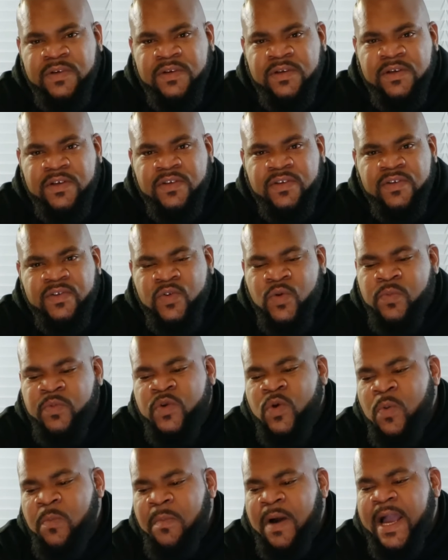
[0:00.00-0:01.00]
Right.
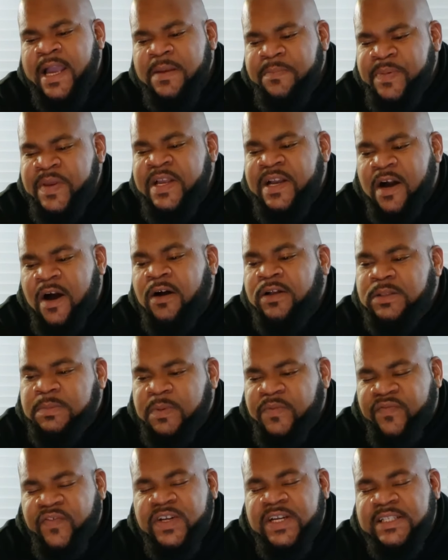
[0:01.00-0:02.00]
You might be
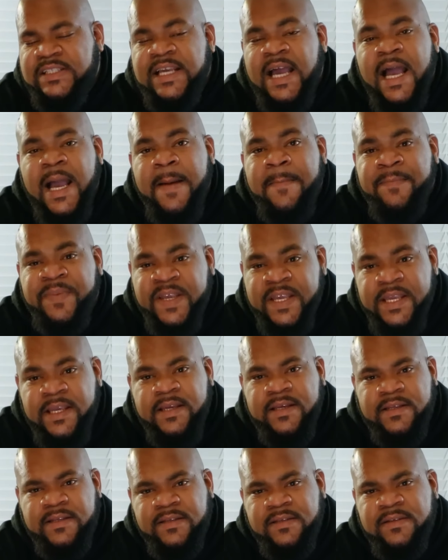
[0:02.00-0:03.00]
comfortable for the time
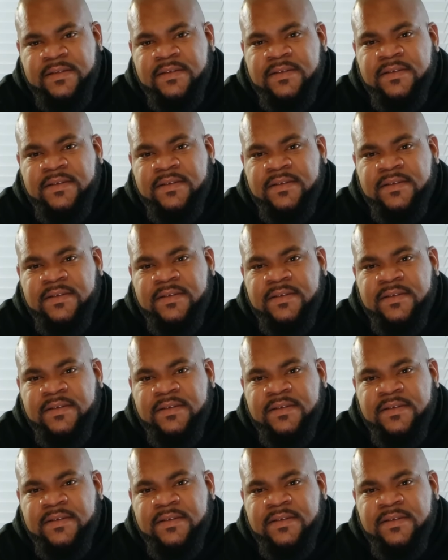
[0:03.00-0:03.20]
being,